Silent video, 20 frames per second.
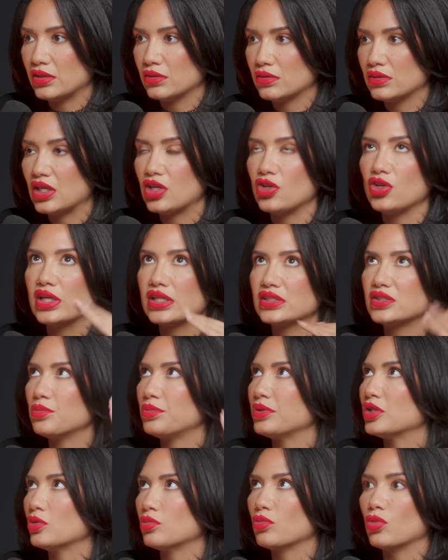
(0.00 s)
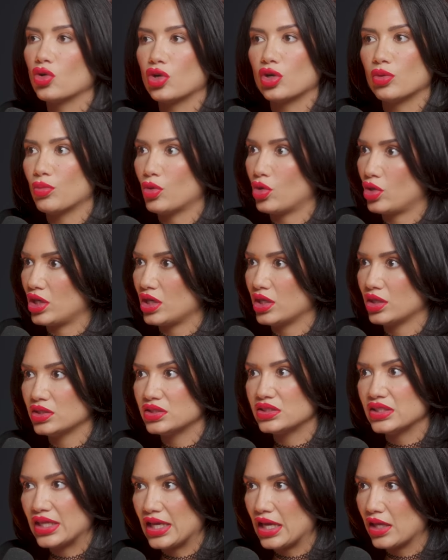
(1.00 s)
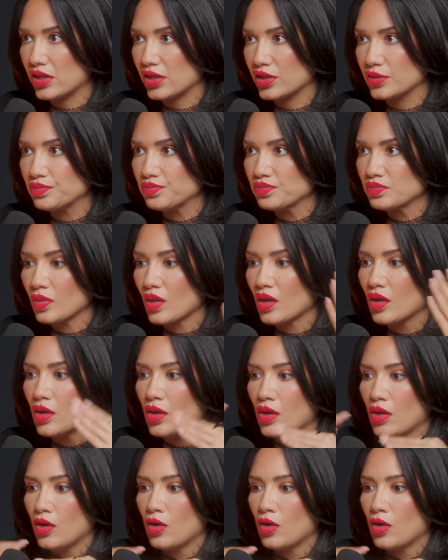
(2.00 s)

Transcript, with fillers: then mm-hmm. you get to build more and more together amazing